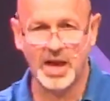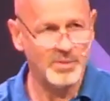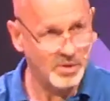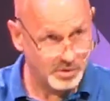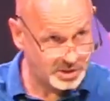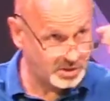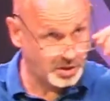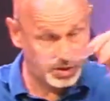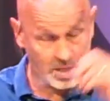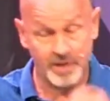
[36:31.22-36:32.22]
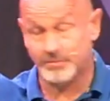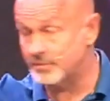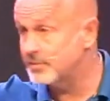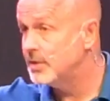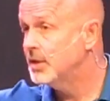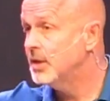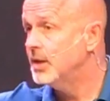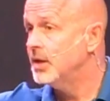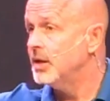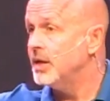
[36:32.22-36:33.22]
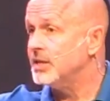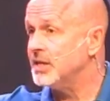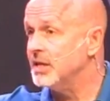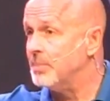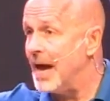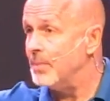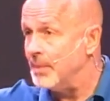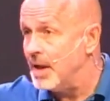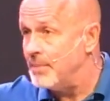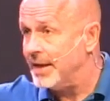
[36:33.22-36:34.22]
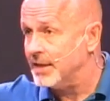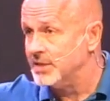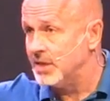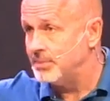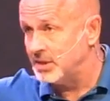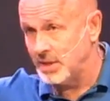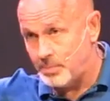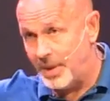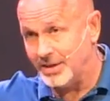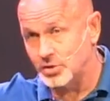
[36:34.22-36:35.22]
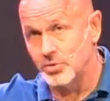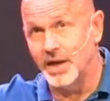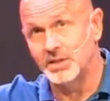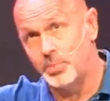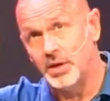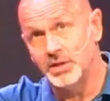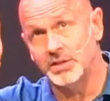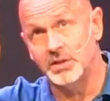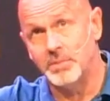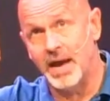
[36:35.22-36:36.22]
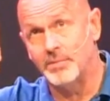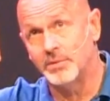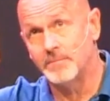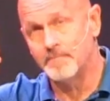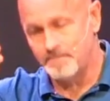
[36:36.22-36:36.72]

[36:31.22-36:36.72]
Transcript: kidding. How many of you know this is good stuff? It's in the Bible. I'm not making this up. This is not Pastor Ron's opinion. This is in the Bible.